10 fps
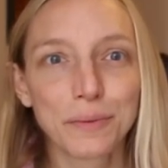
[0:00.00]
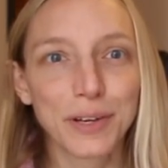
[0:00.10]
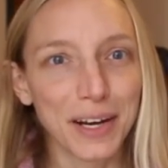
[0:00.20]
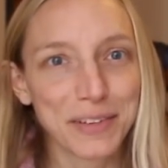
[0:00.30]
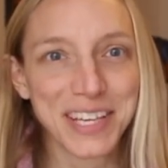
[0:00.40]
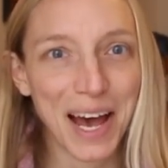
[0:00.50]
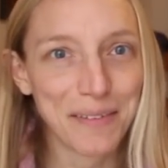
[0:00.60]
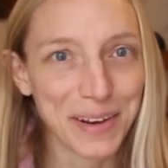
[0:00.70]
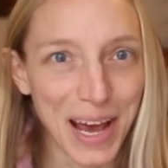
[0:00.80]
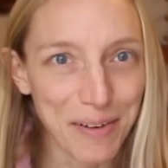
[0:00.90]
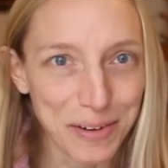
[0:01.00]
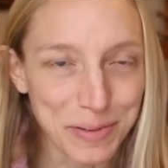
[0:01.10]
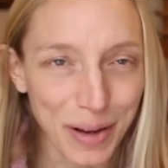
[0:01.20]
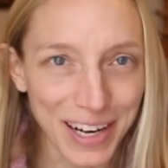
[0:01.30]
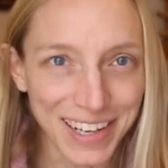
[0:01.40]
none of us have an
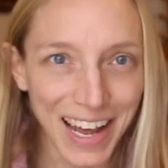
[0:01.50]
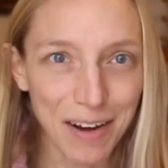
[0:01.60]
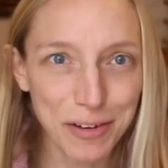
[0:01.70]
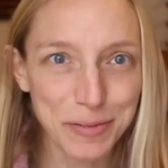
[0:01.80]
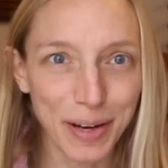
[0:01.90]
average body. An average